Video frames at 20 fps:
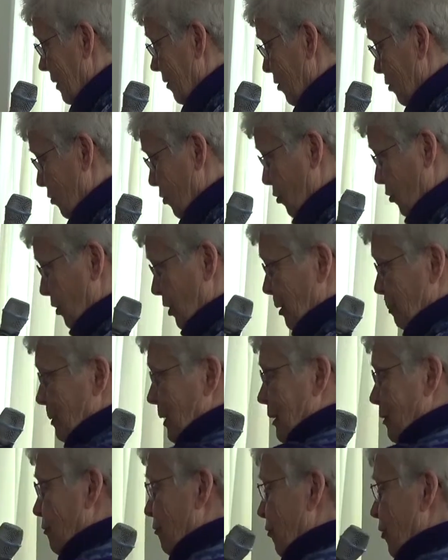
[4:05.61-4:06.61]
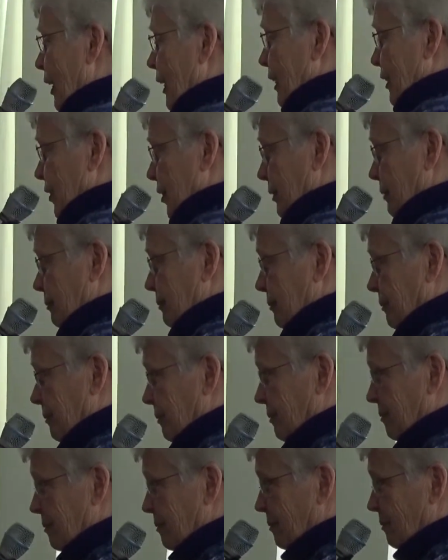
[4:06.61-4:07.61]
there's going to be a fight.
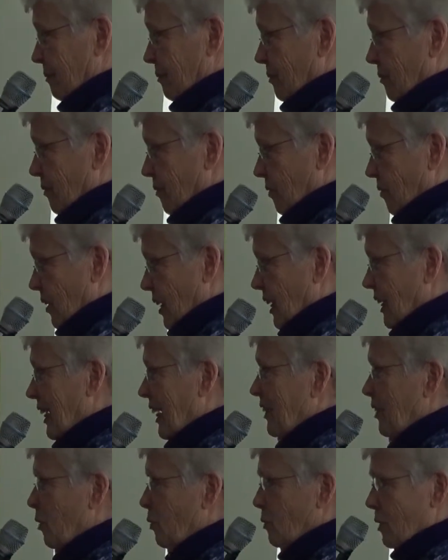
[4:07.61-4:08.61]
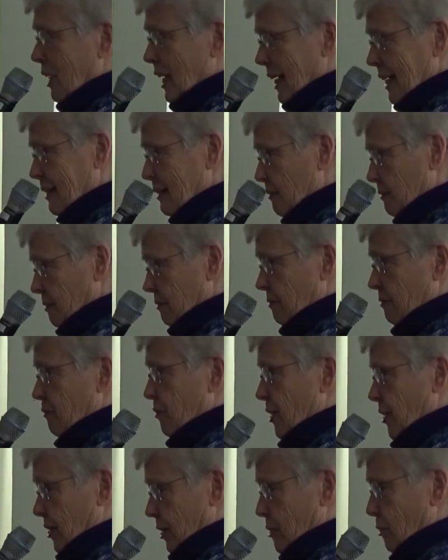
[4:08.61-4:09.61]
And I don't like
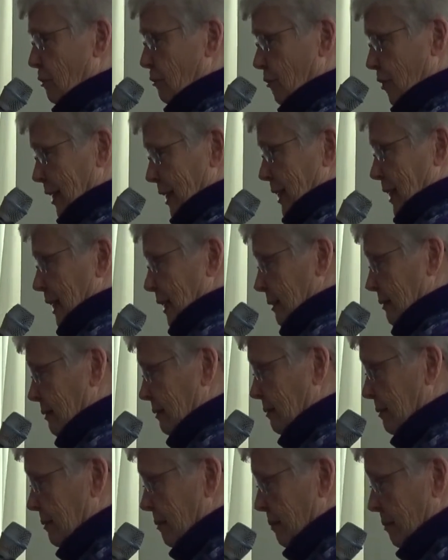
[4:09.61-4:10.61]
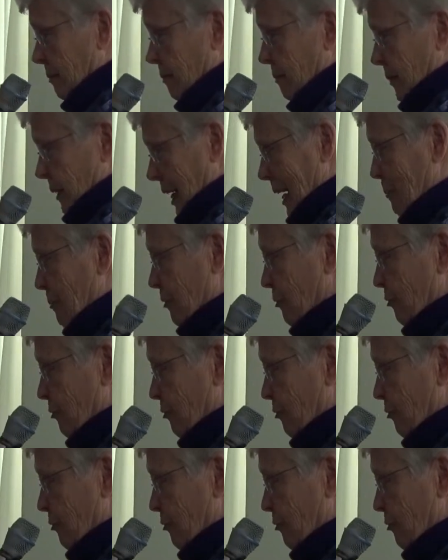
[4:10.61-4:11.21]
physical fighting. I'm